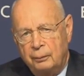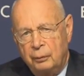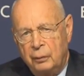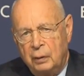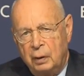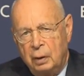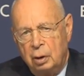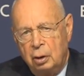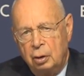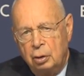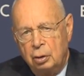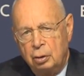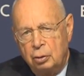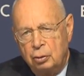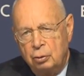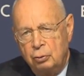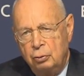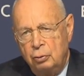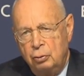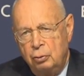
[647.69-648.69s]
um,
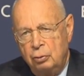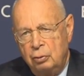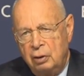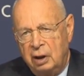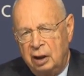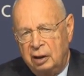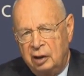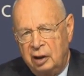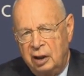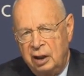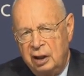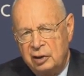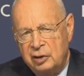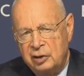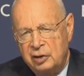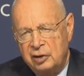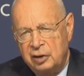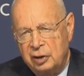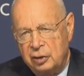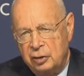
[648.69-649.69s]

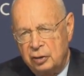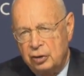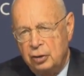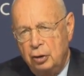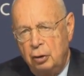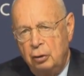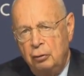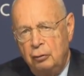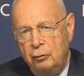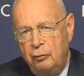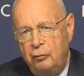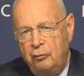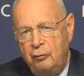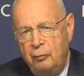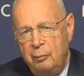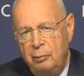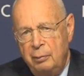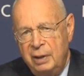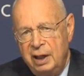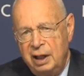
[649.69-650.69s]
criminality,
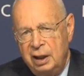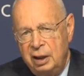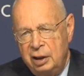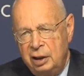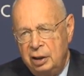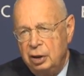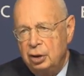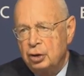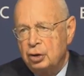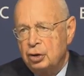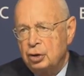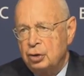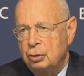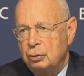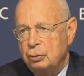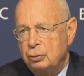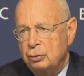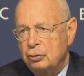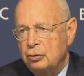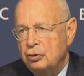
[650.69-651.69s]

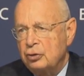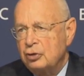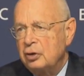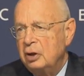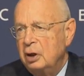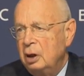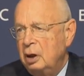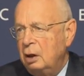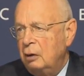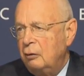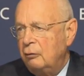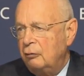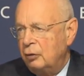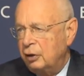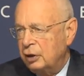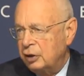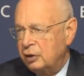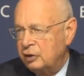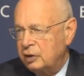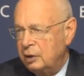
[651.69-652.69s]
narcissism, uh,
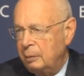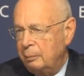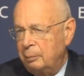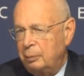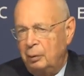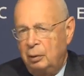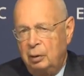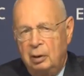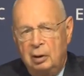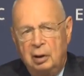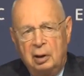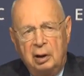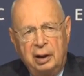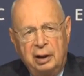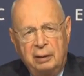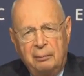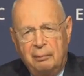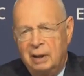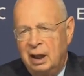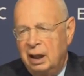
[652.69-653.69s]
sociopathy
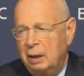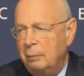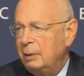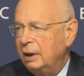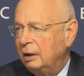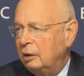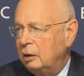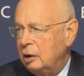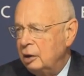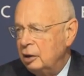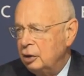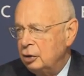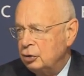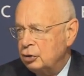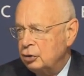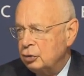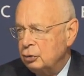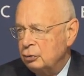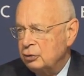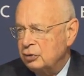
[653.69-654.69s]
are all
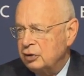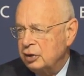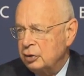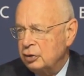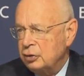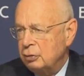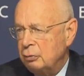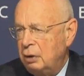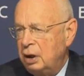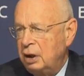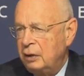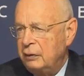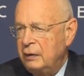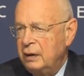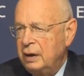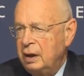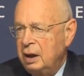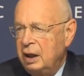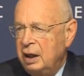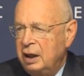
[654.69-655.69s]
pretty much the
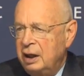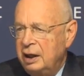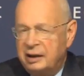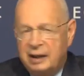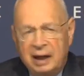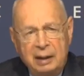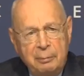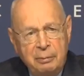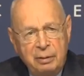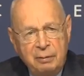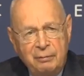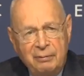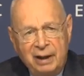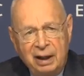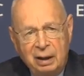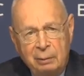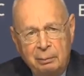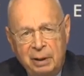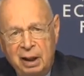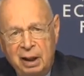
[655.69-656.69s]
same, which is like